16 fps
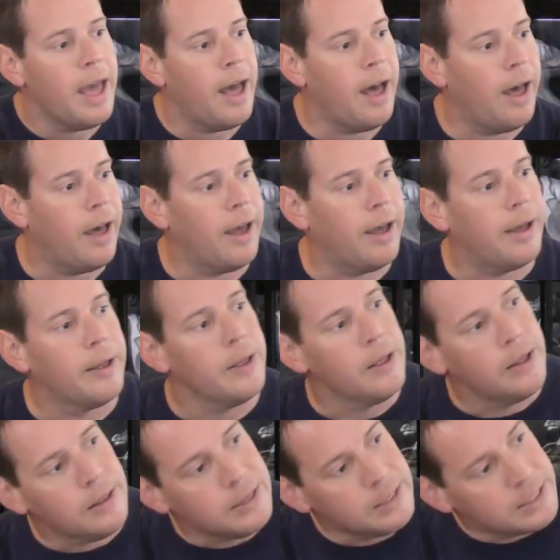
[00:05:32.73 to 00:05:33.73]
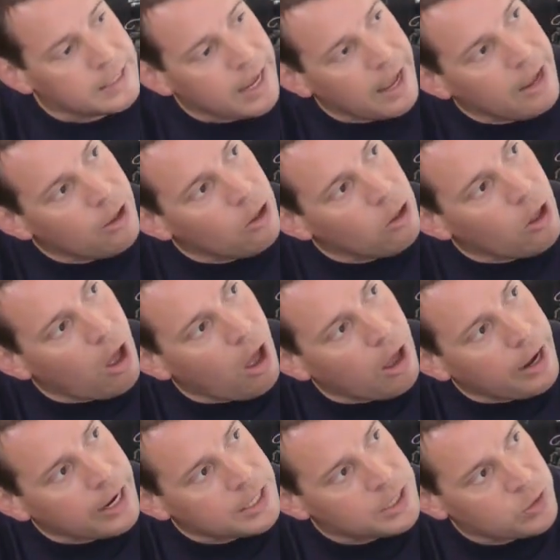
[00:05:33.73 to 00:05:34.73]
The scale
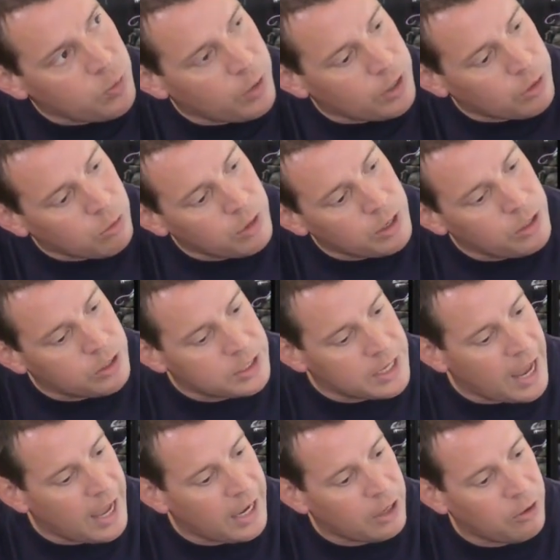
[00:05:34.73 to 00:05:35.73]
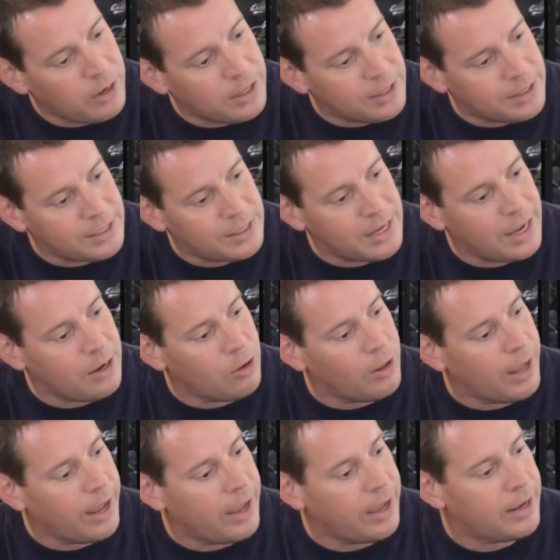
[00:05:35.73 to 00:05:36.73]
on X-23 looks accurate. The
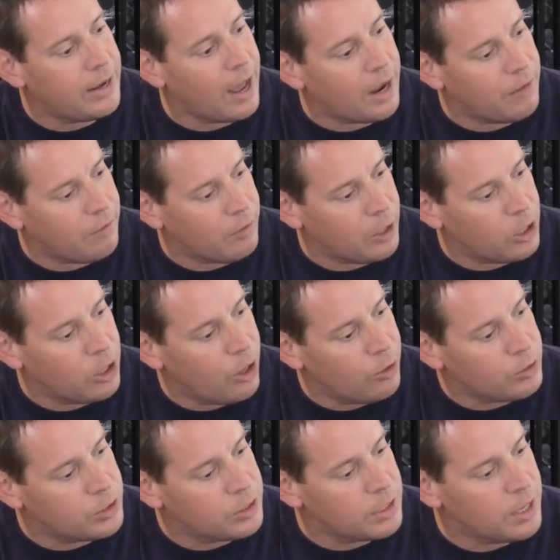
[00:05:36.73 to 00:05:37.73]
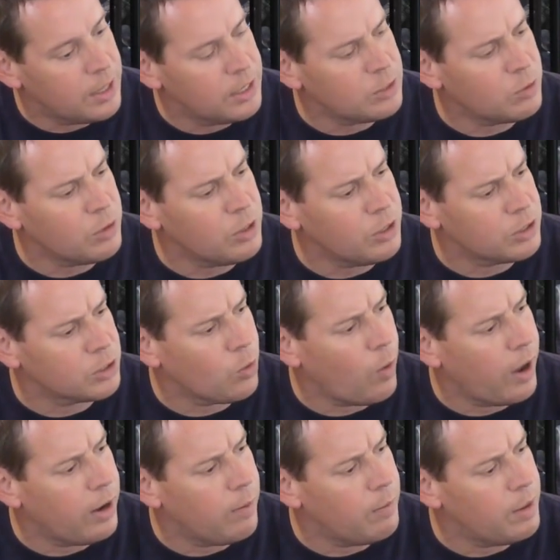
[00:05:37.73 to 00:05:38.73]
Sentinel hand, not even close. This one looks
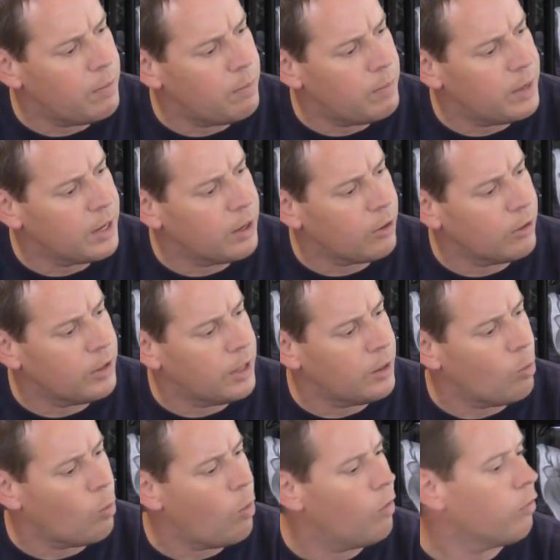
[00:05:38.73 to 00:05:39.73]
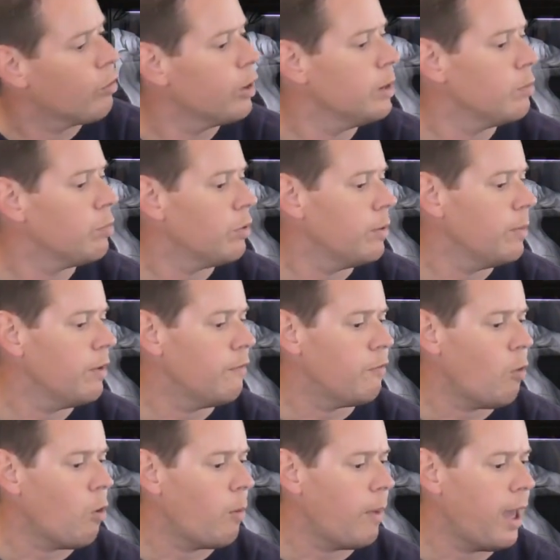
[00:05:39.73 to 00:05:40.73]
quite a bit bigger than the Wolverine Premium
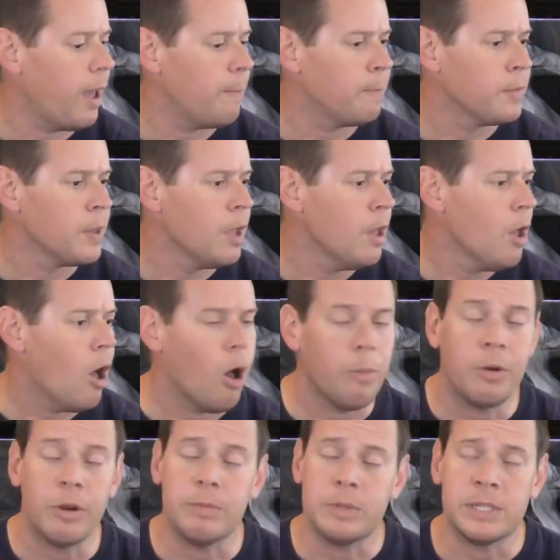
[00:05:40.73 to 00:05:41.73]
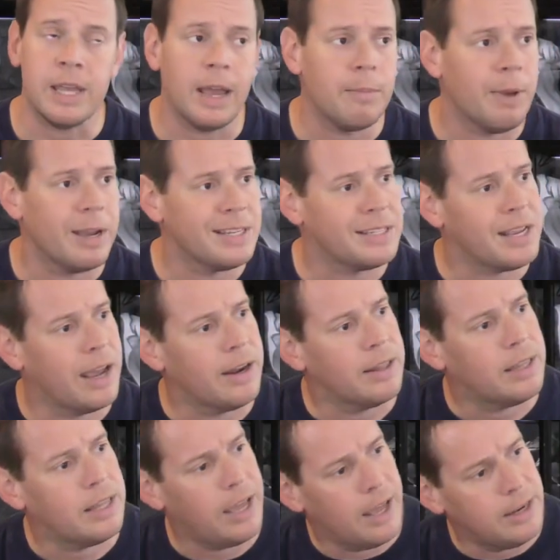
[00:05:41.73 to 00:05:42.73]
Format. I'll put them side by side
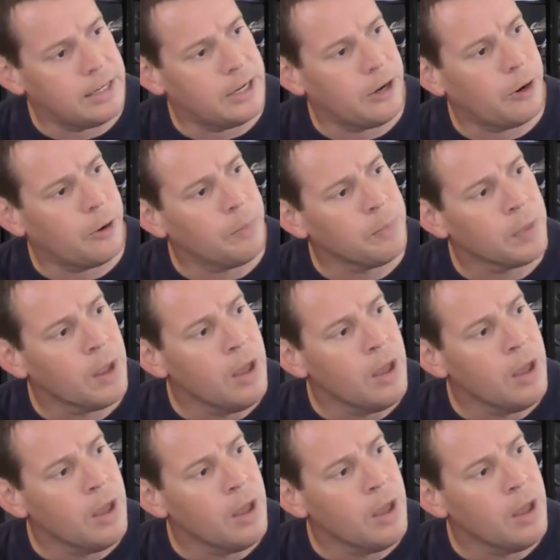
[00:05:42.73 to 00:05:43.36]
at the end here.